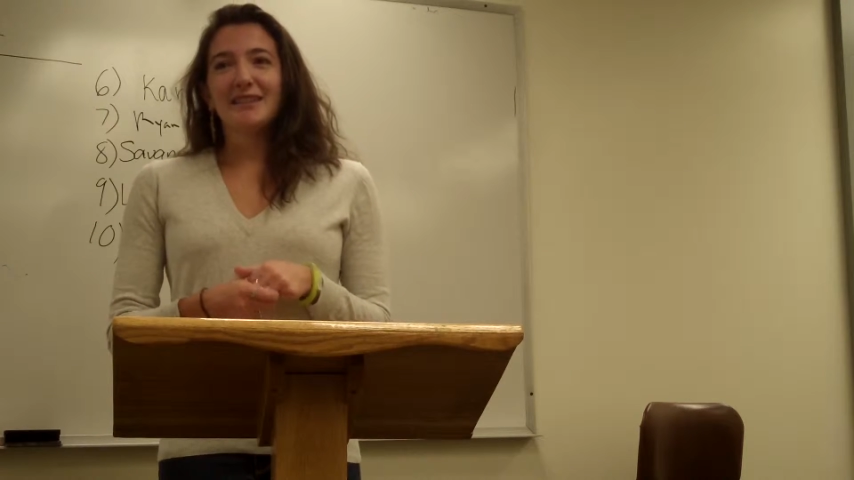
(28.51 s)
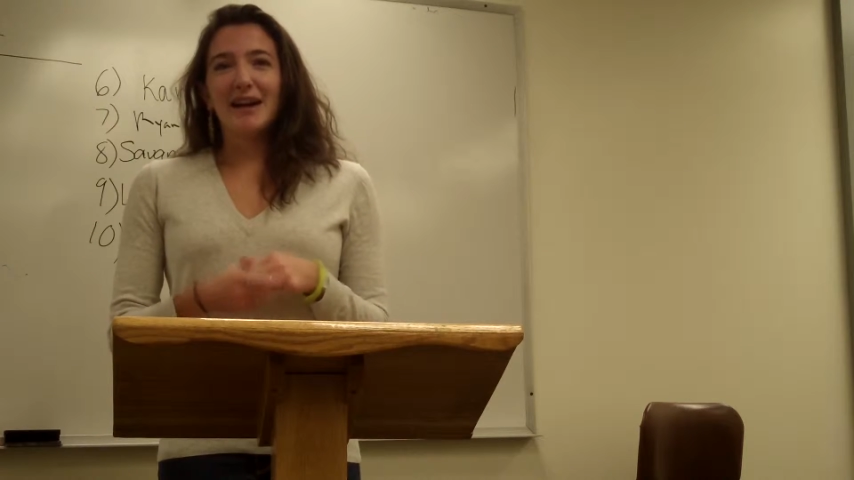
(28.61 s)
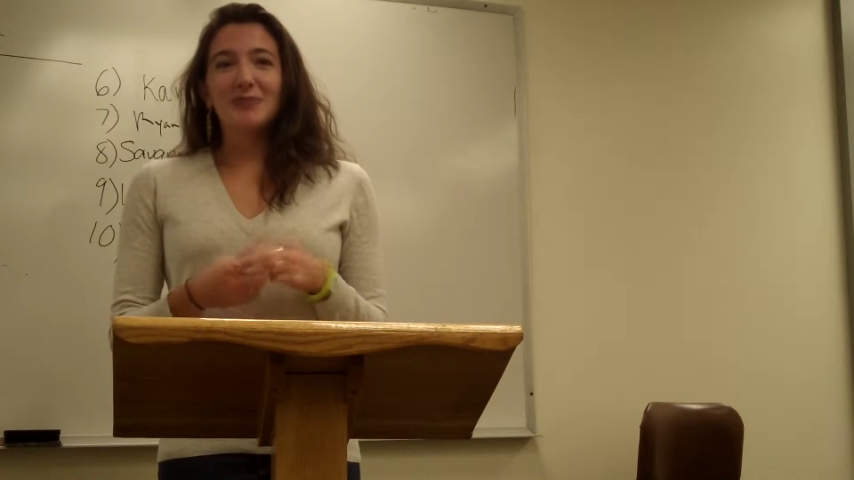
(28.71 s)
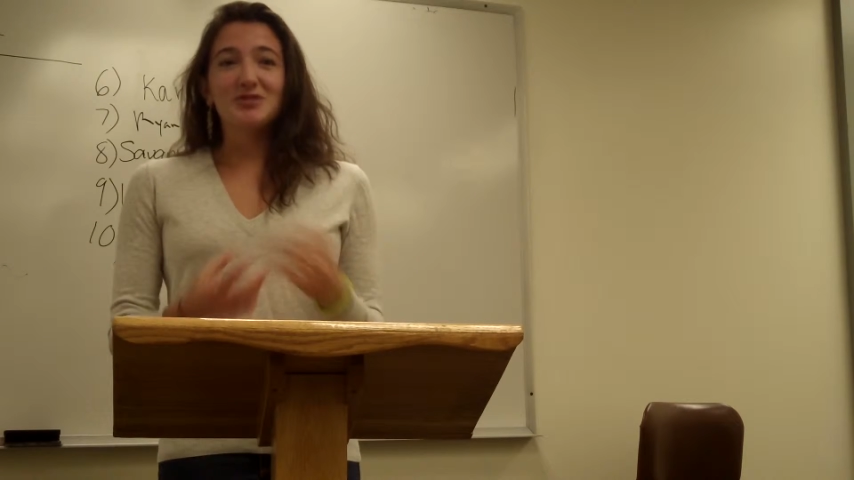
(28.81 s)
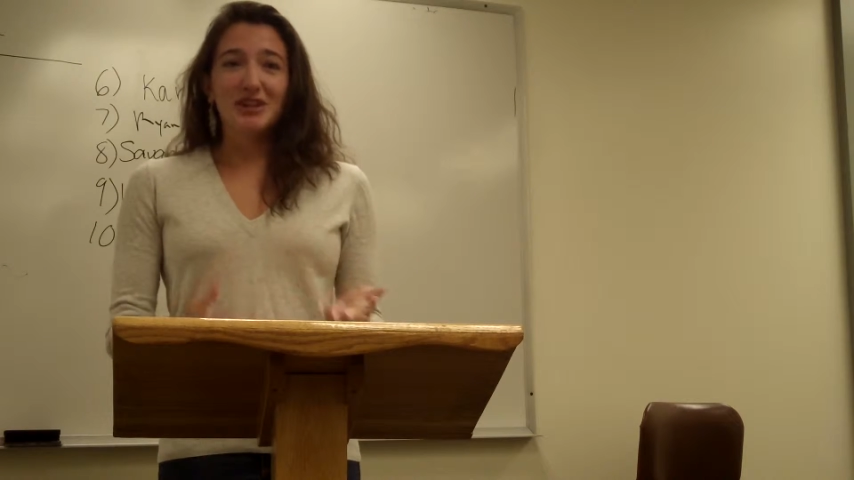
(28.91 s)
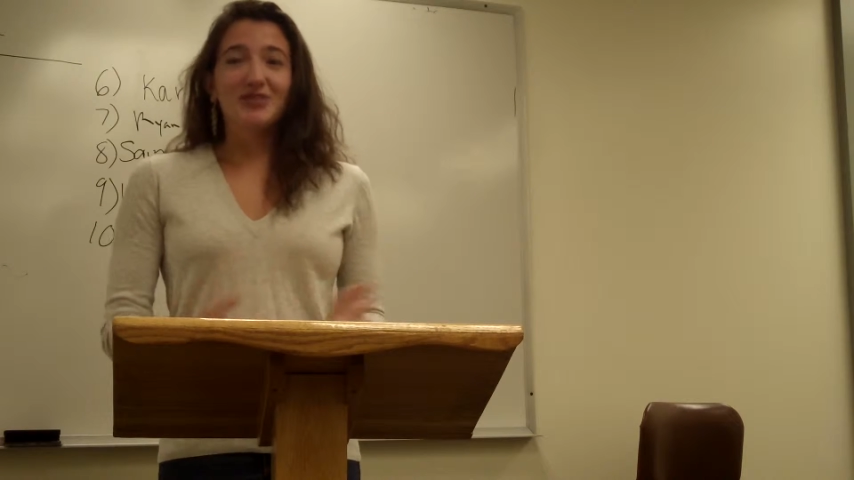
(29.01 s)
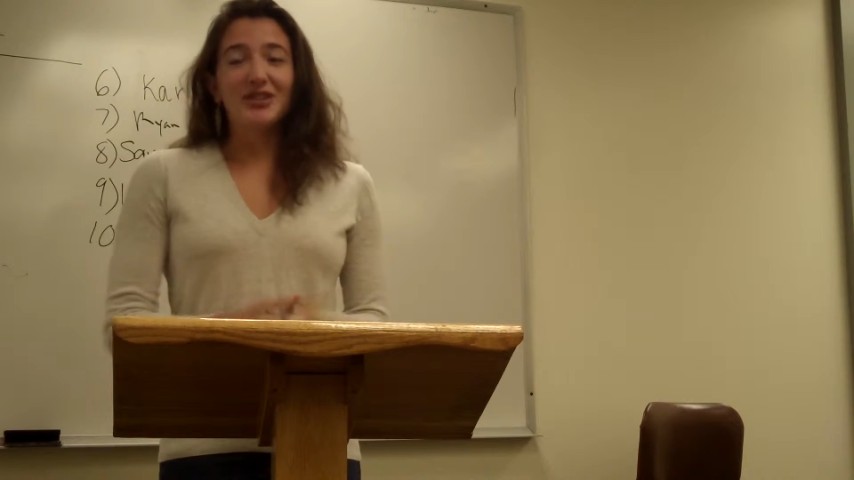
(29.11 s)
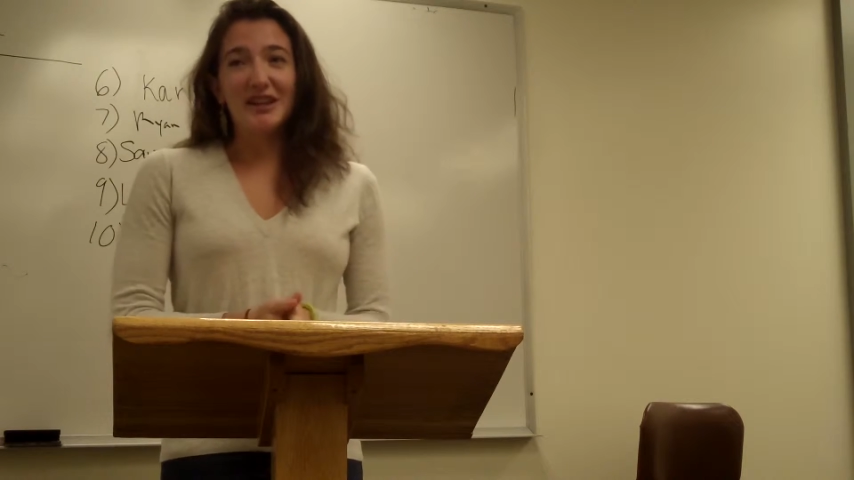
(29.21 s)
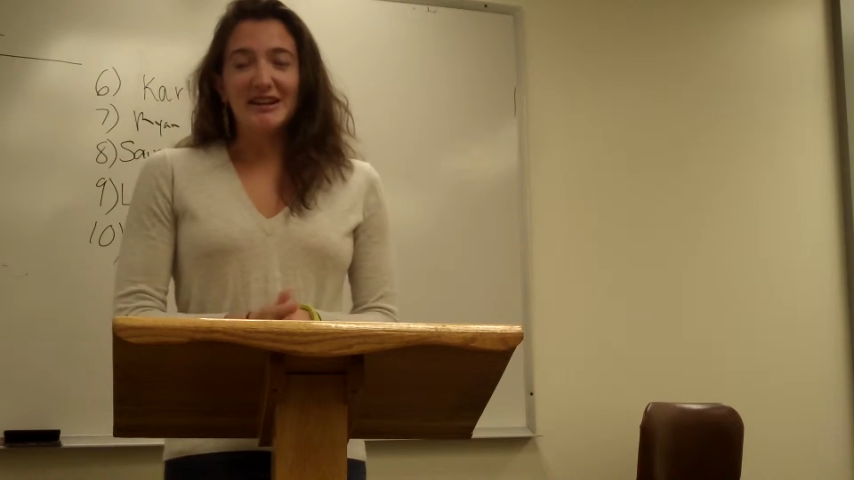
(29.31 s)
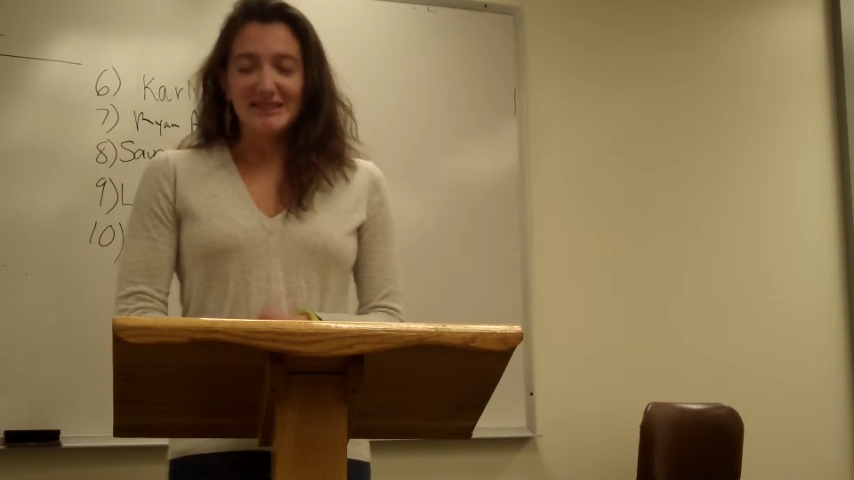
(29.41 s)
I'm
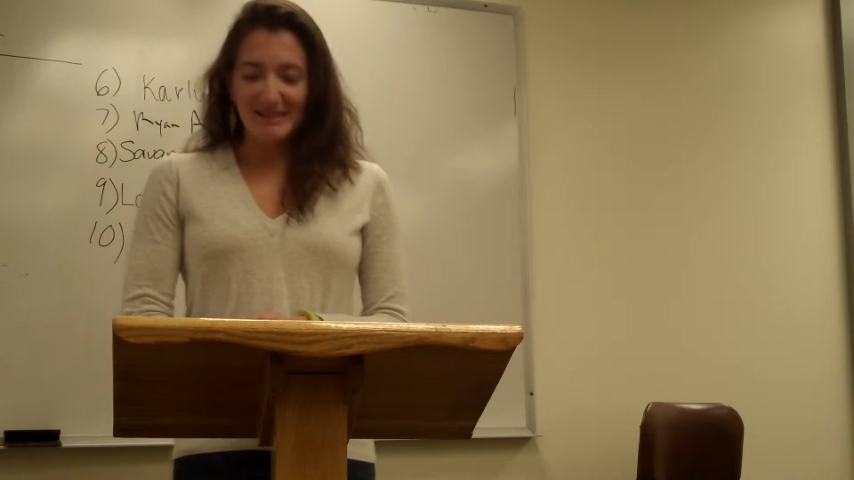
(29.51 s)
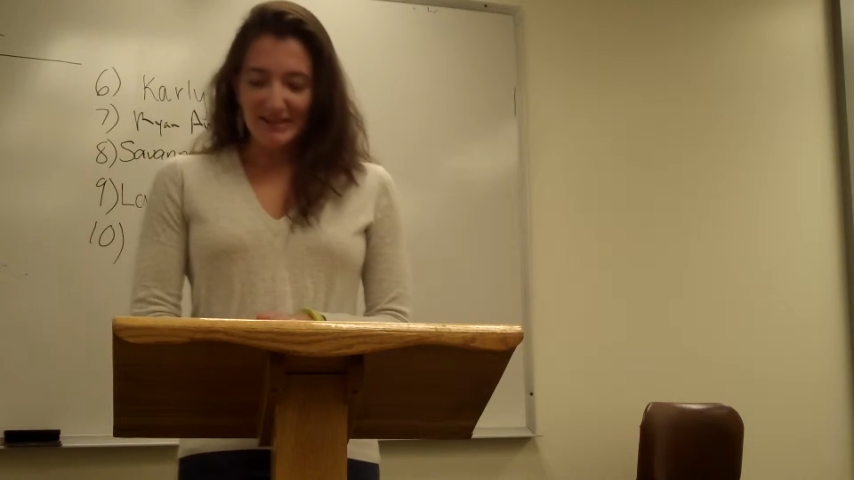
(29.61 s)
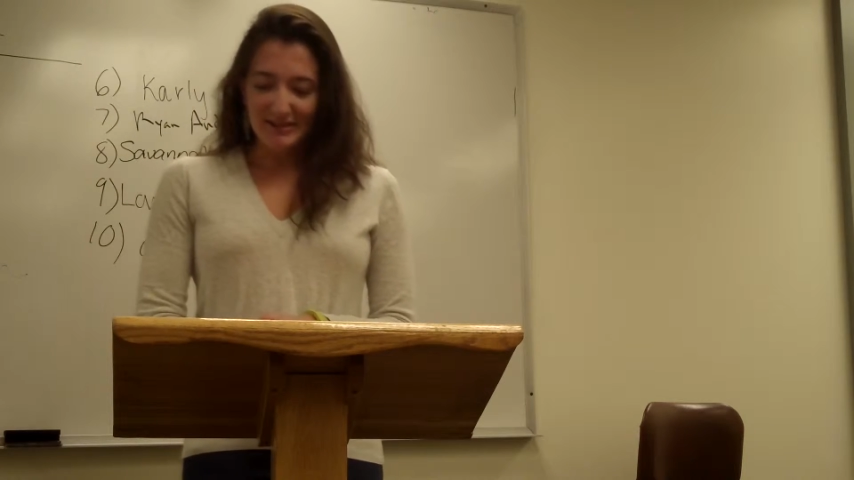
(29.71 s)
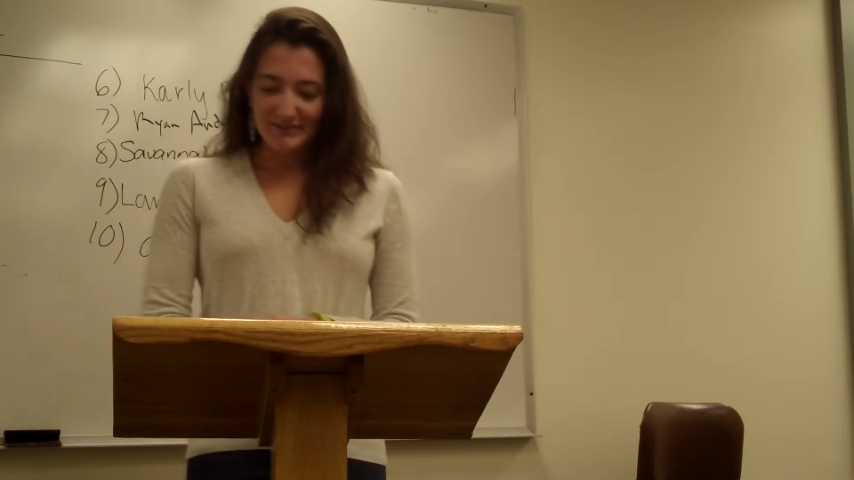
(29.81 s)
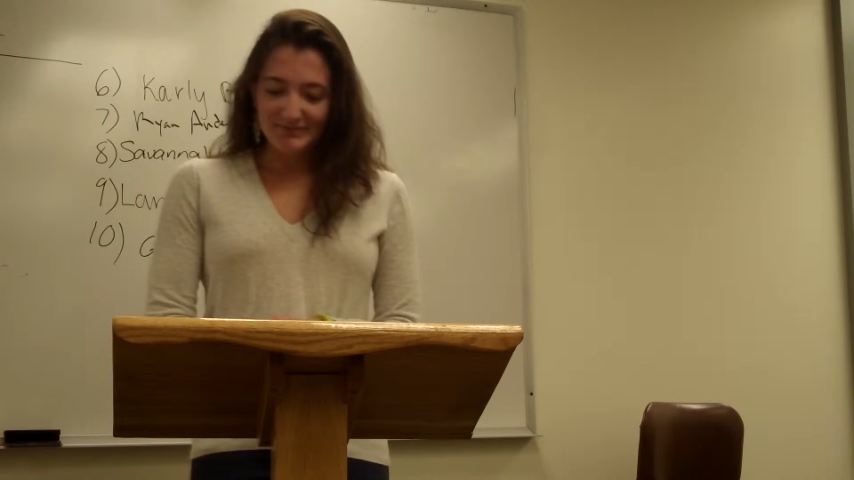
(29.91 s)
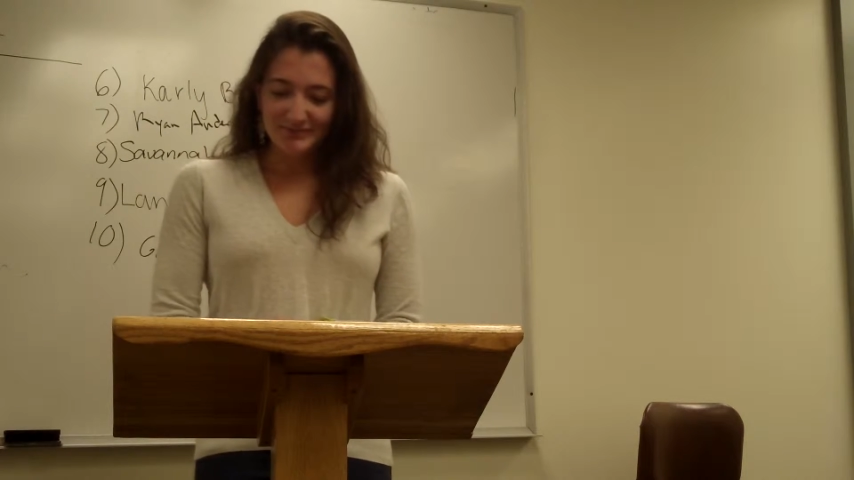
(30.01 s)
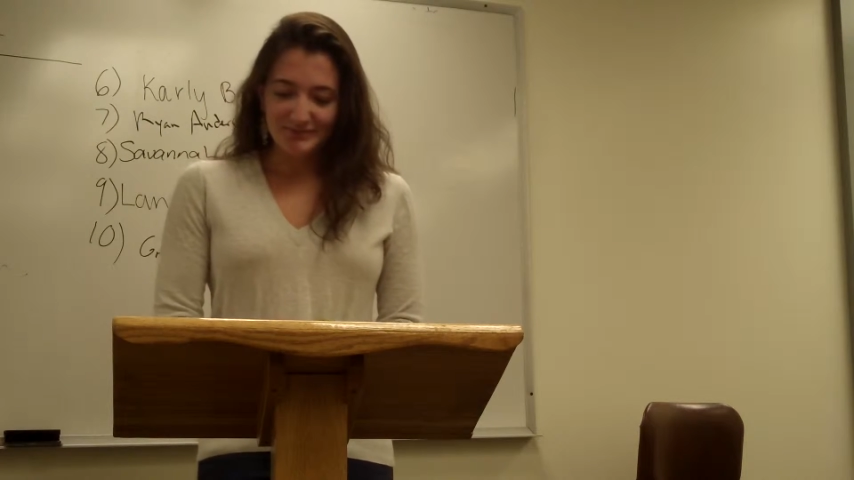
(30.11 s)
Jennifer Aniston.